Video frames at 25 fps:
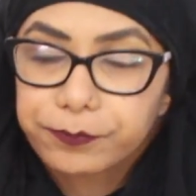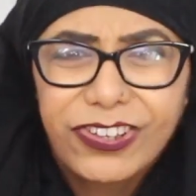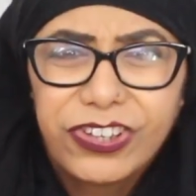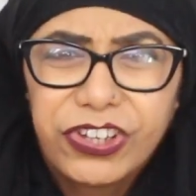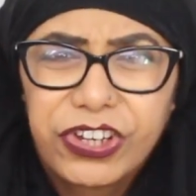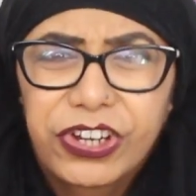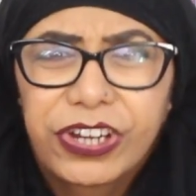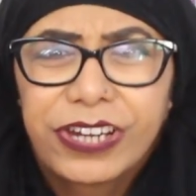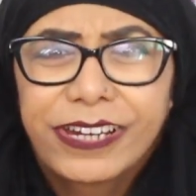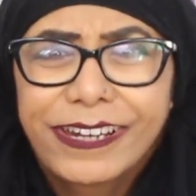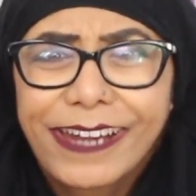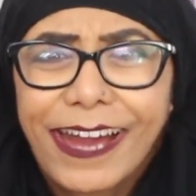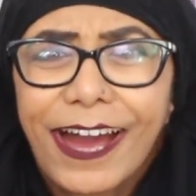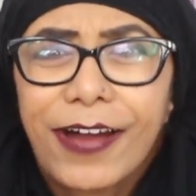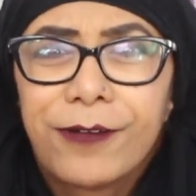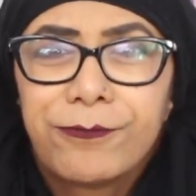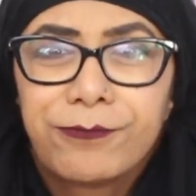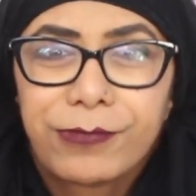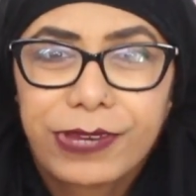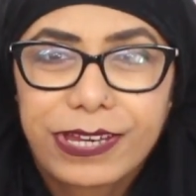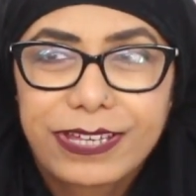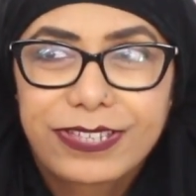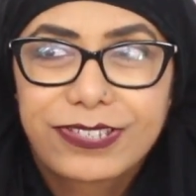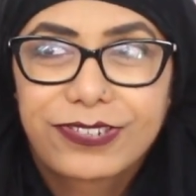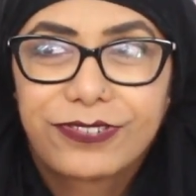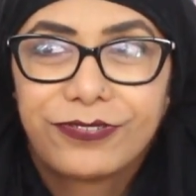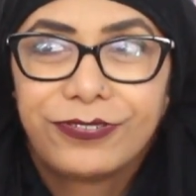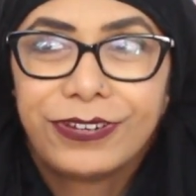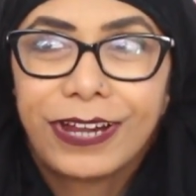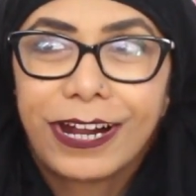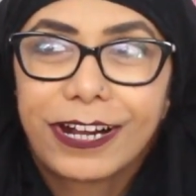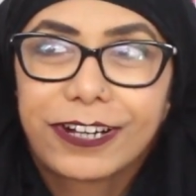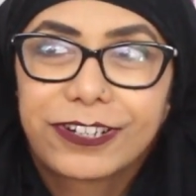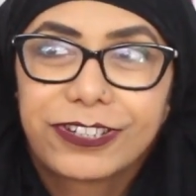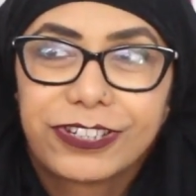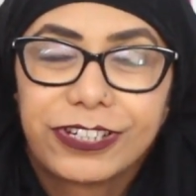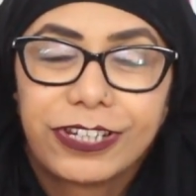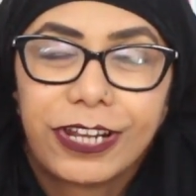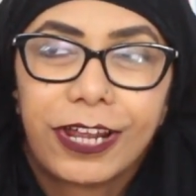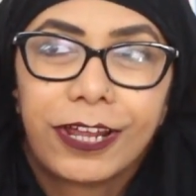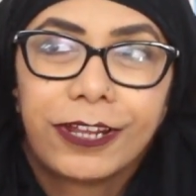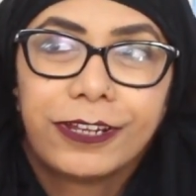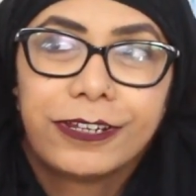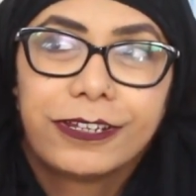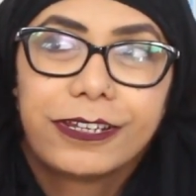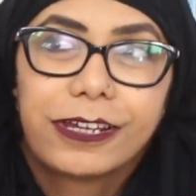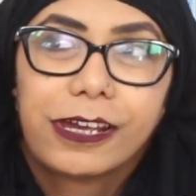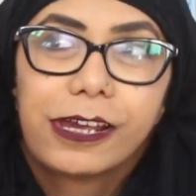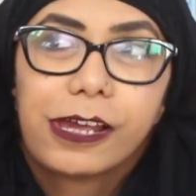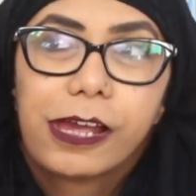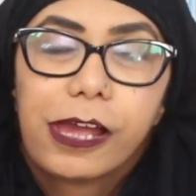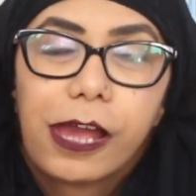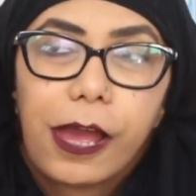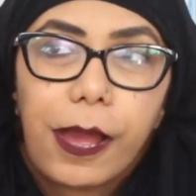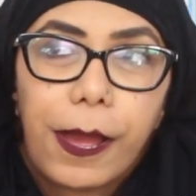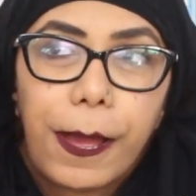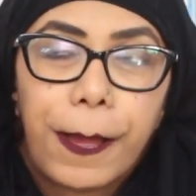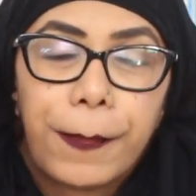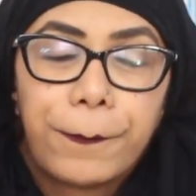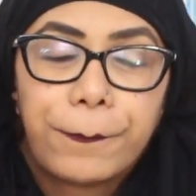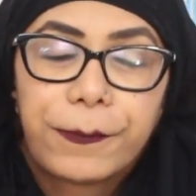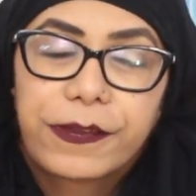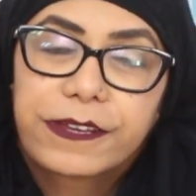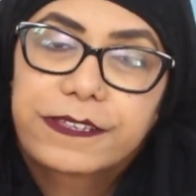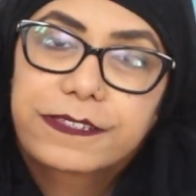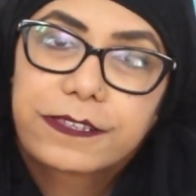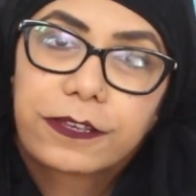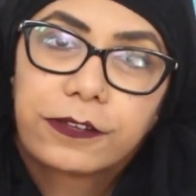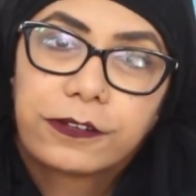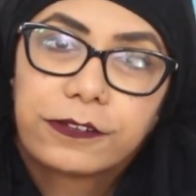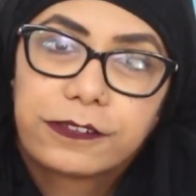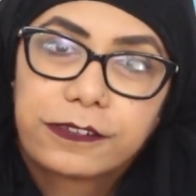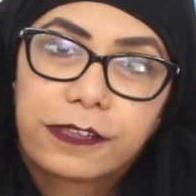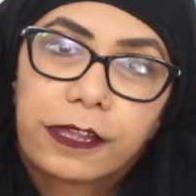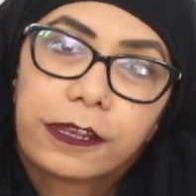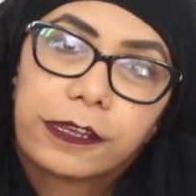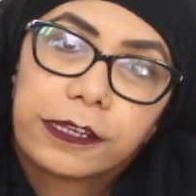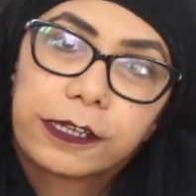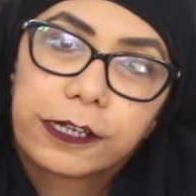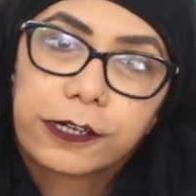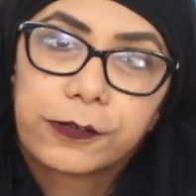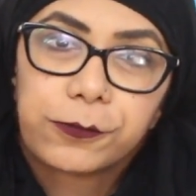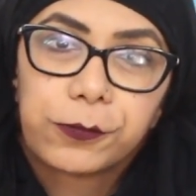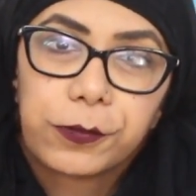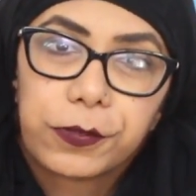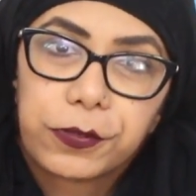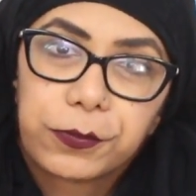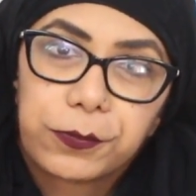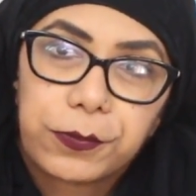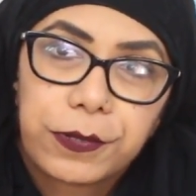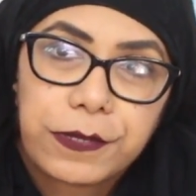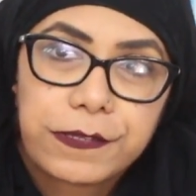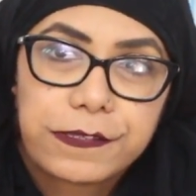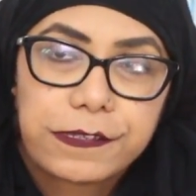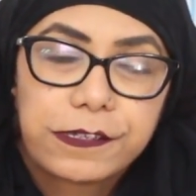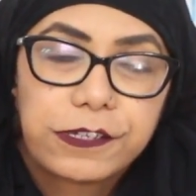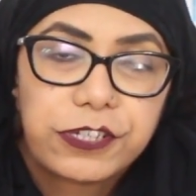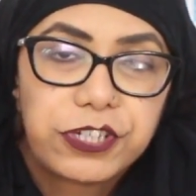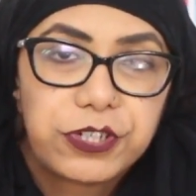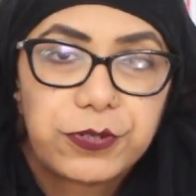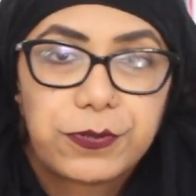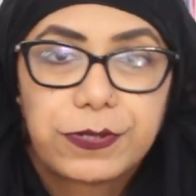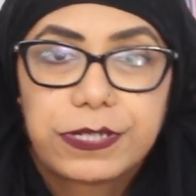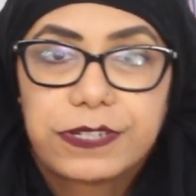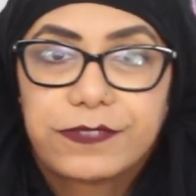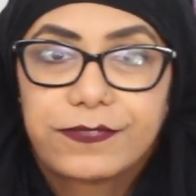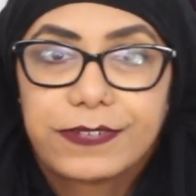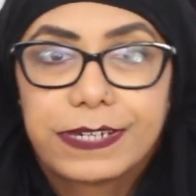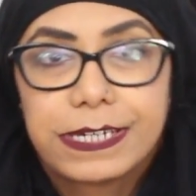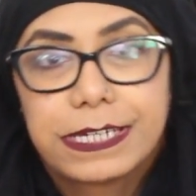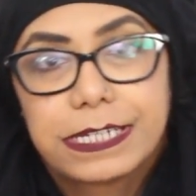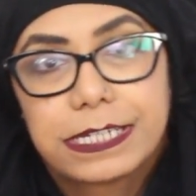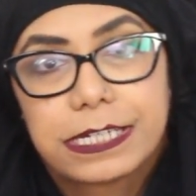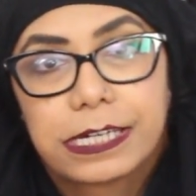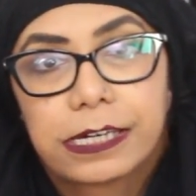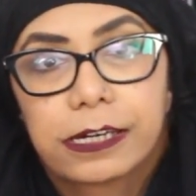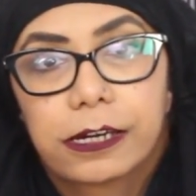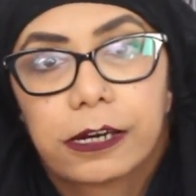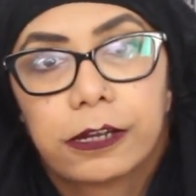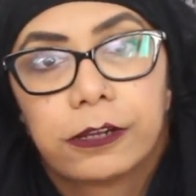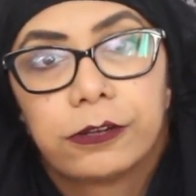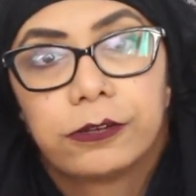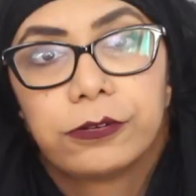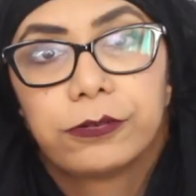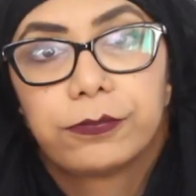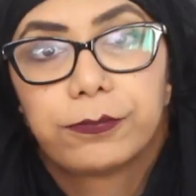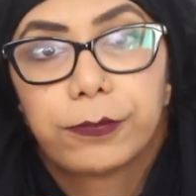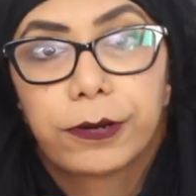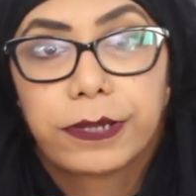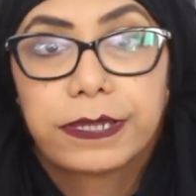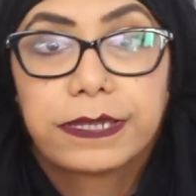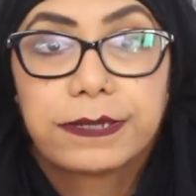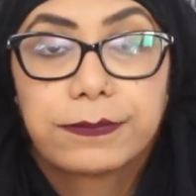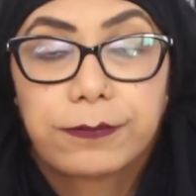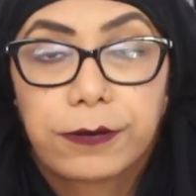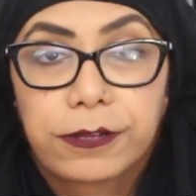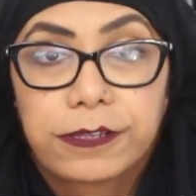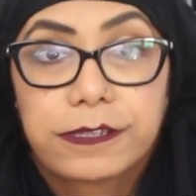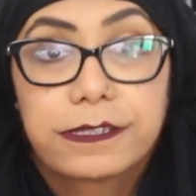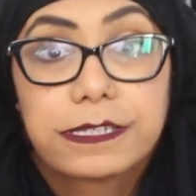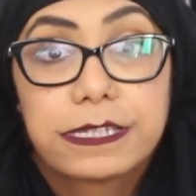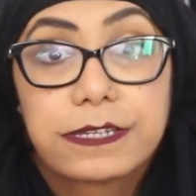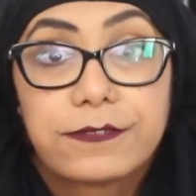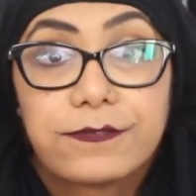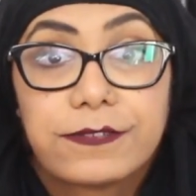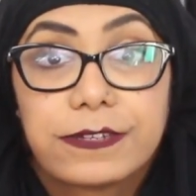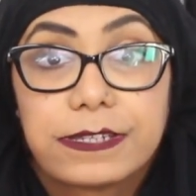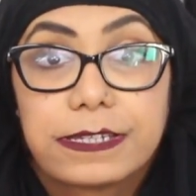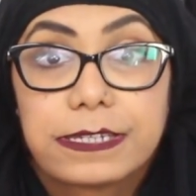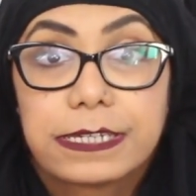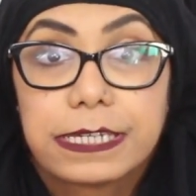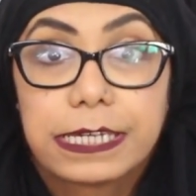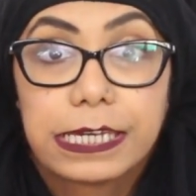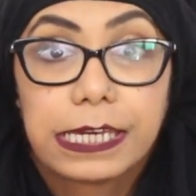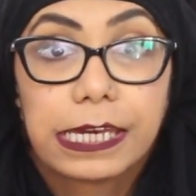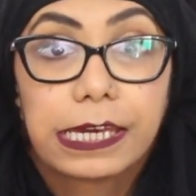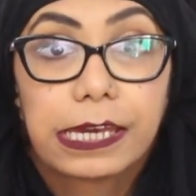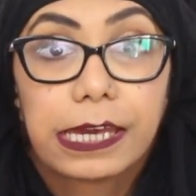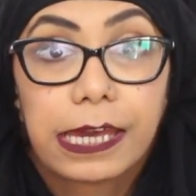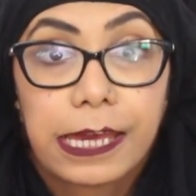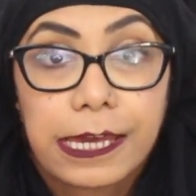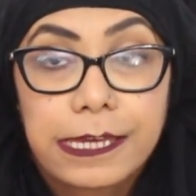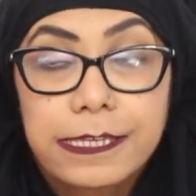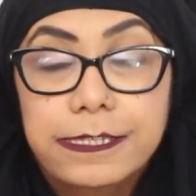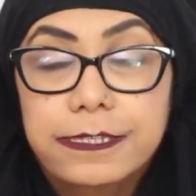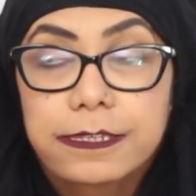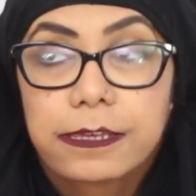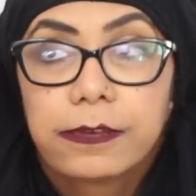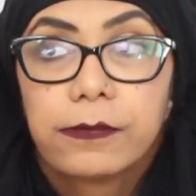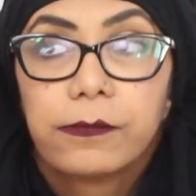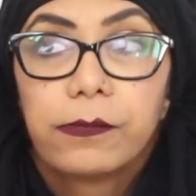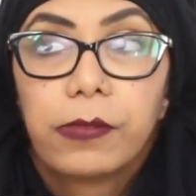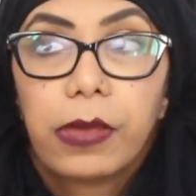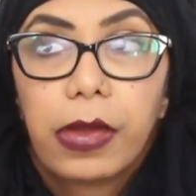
you can get a mixed reaction and a mixed understanding of what the words intuitive eating and body positivity is.